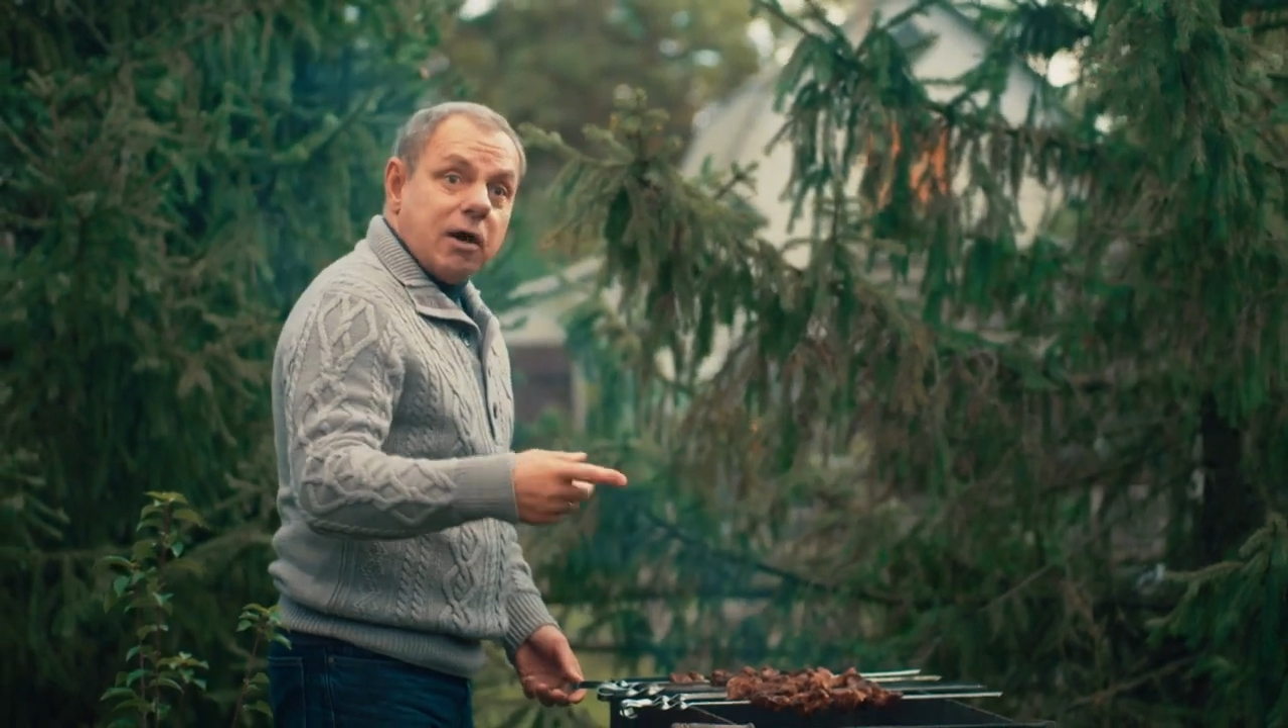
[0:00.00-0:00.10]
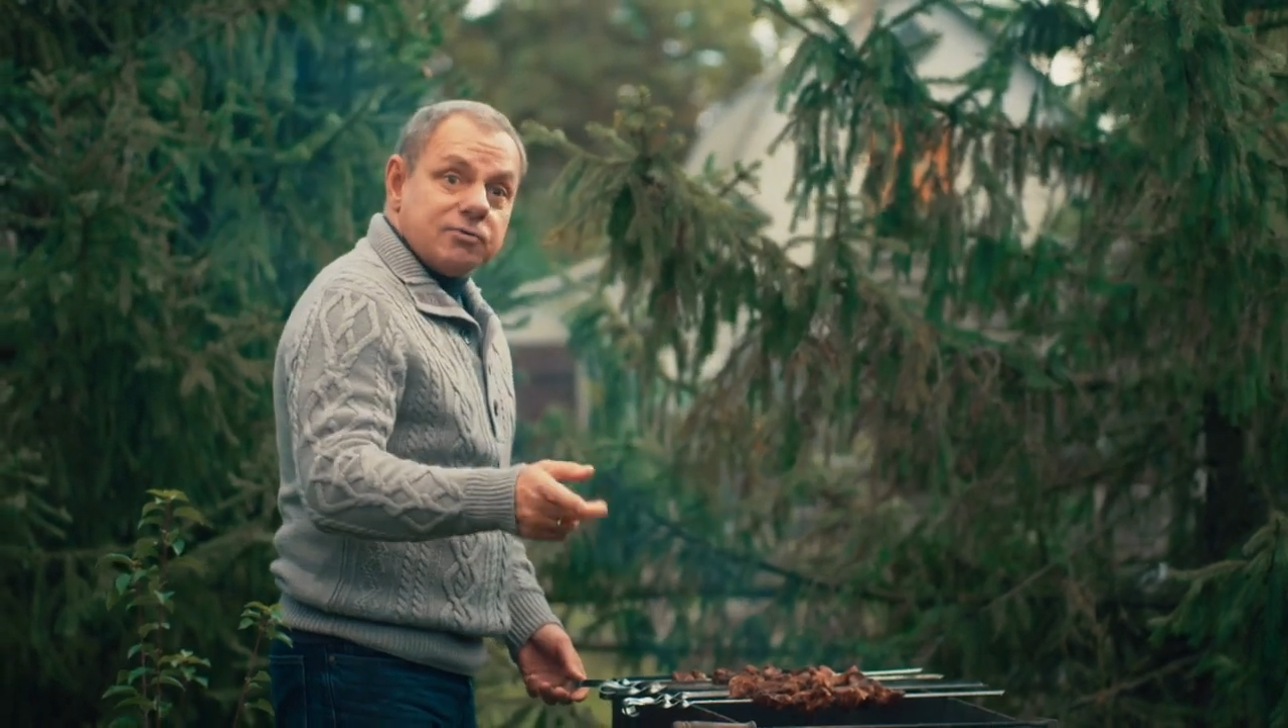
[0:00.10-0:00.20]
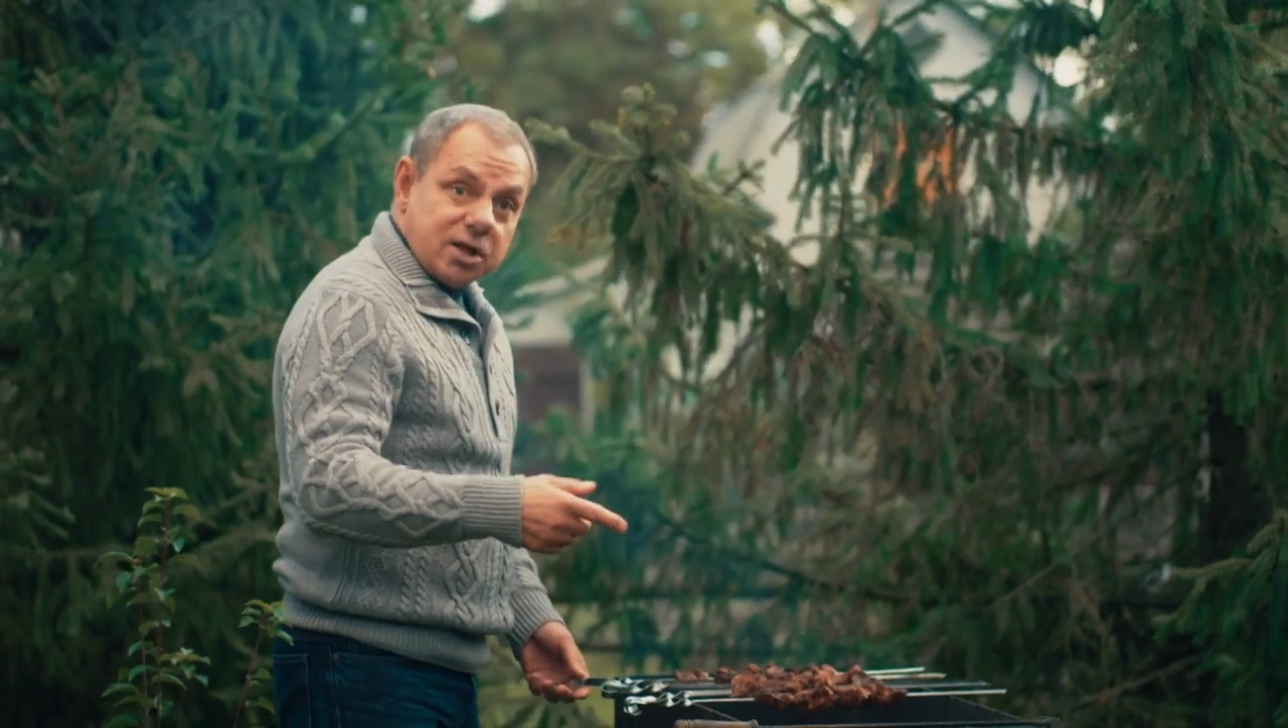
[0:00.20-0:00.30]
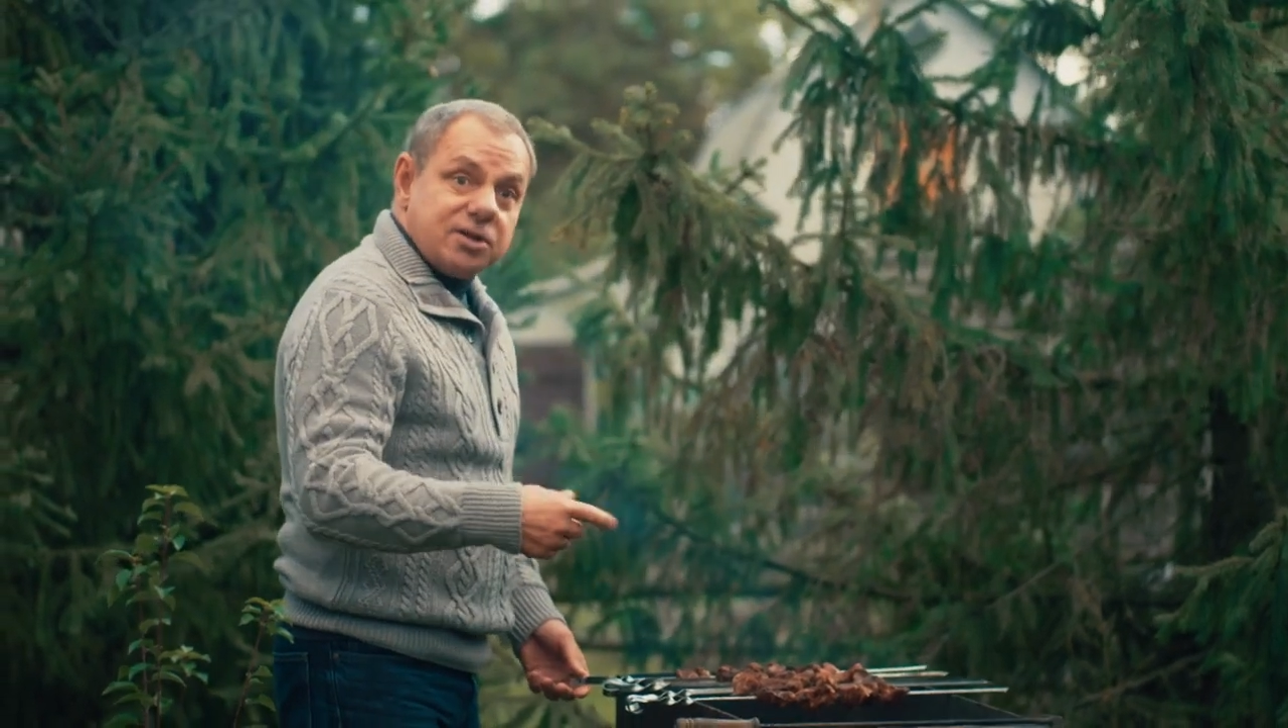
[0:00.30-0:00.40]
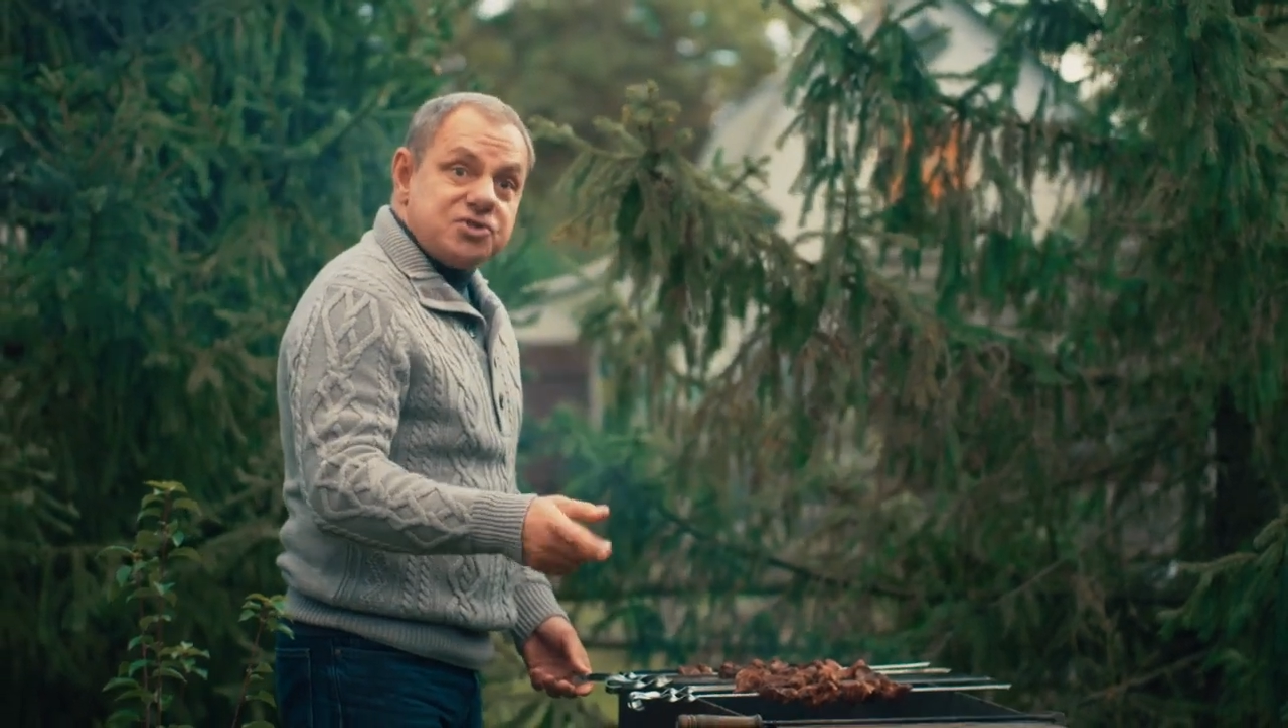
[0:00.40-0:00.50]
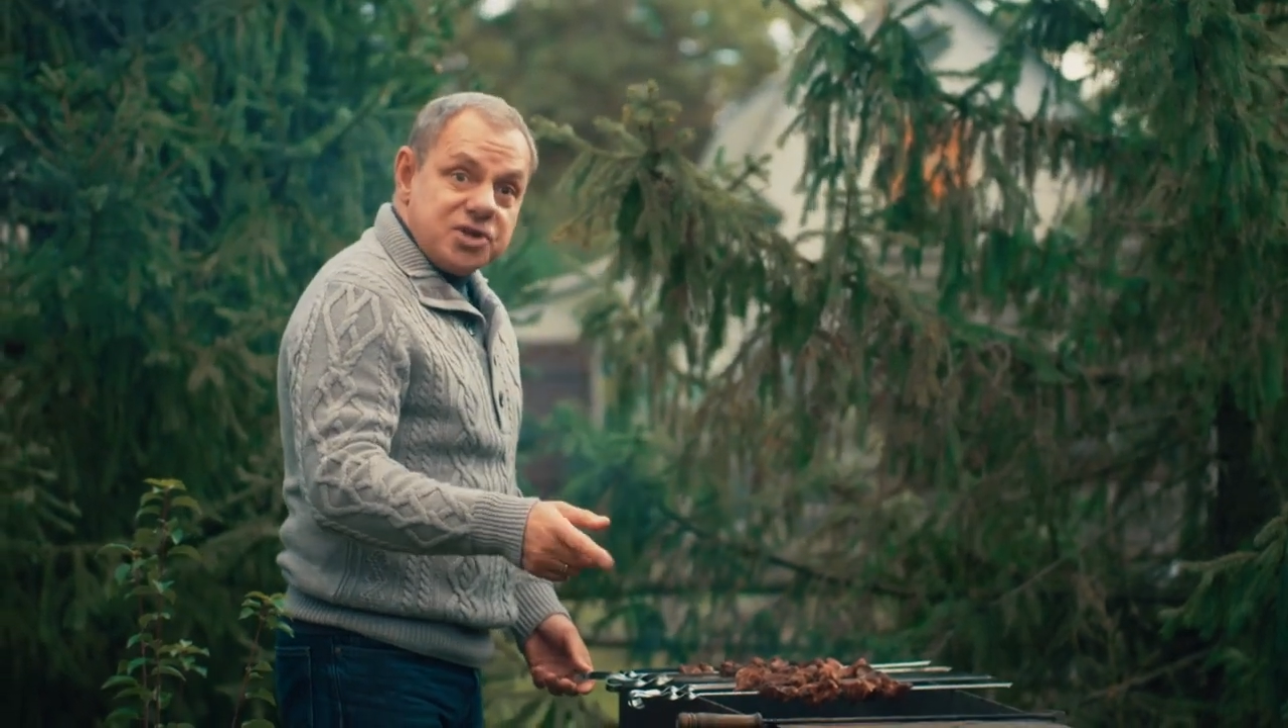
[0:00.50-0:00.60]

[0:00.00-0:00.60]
to your